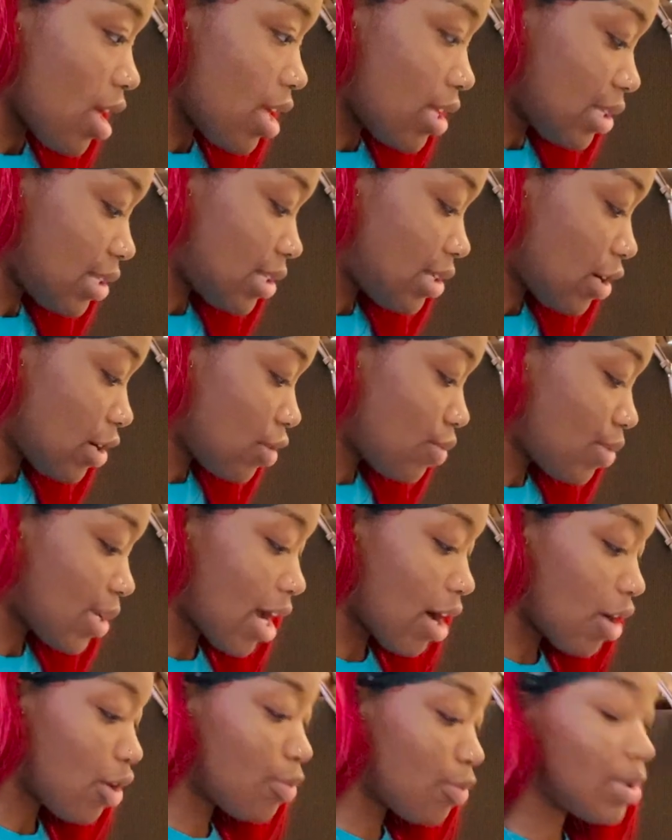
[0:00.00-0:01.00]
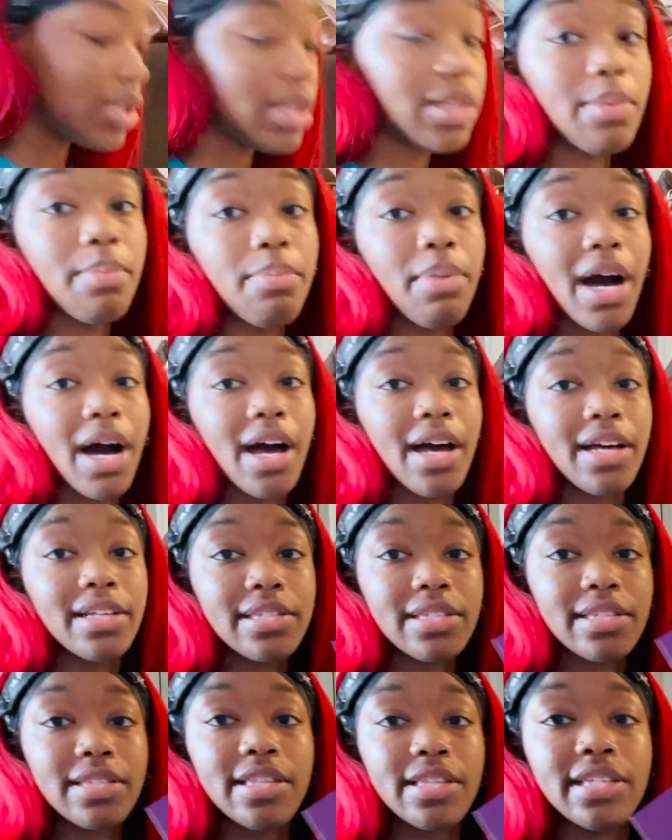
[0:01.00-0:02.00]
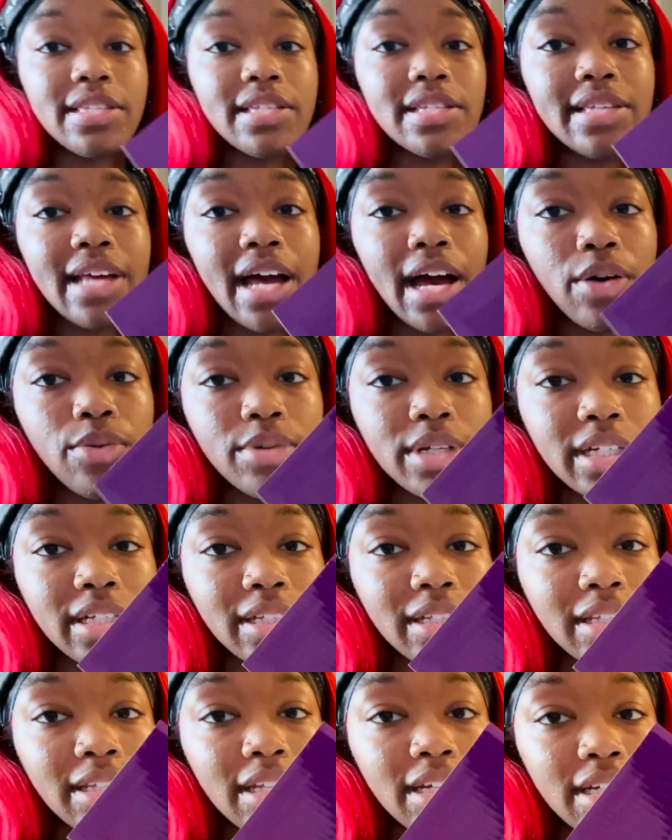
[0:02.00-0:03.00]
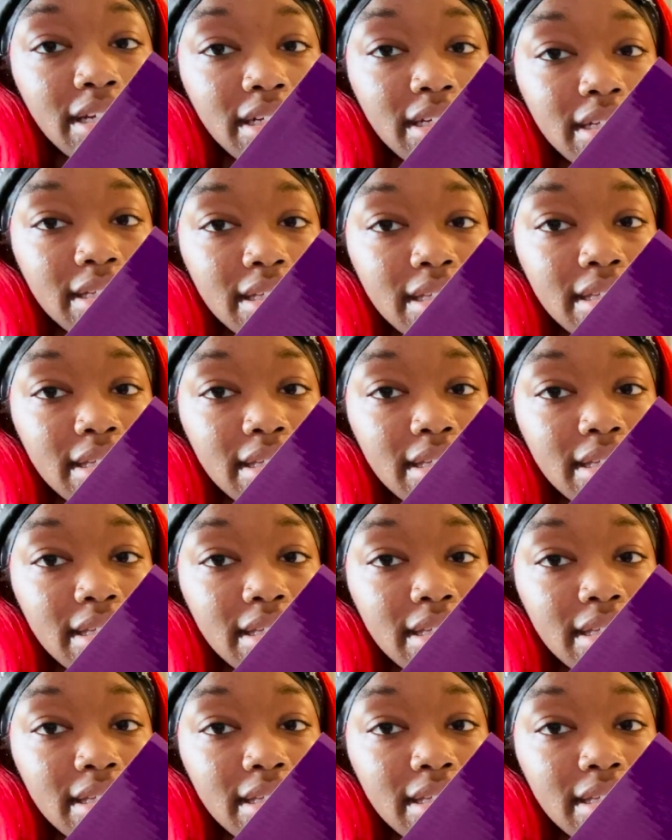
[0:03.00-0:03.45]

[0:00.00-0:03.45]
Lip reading: So when I open the box, this is how it looks.